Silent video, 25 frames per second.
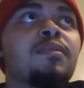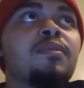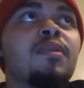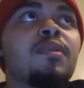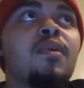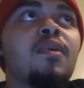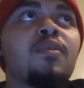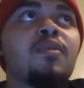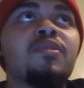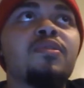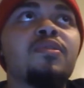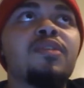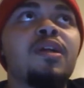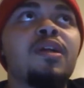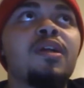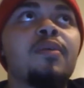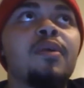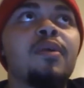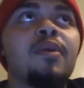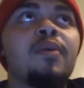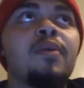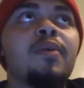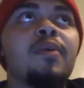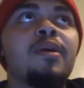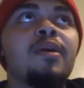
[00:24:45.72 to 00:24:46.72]
Owens oh, trying to
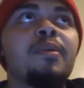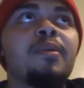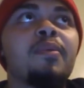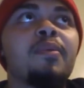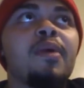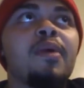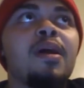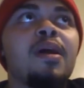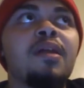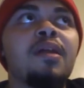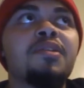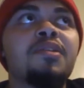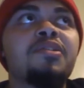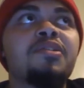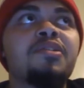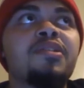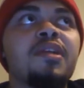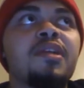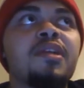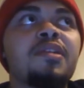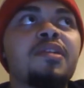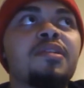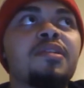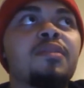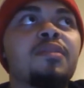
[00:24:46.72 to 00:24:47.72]
run away with Rollins
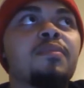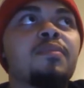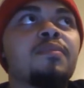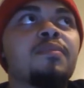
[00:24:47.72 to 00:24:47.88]
chasing him.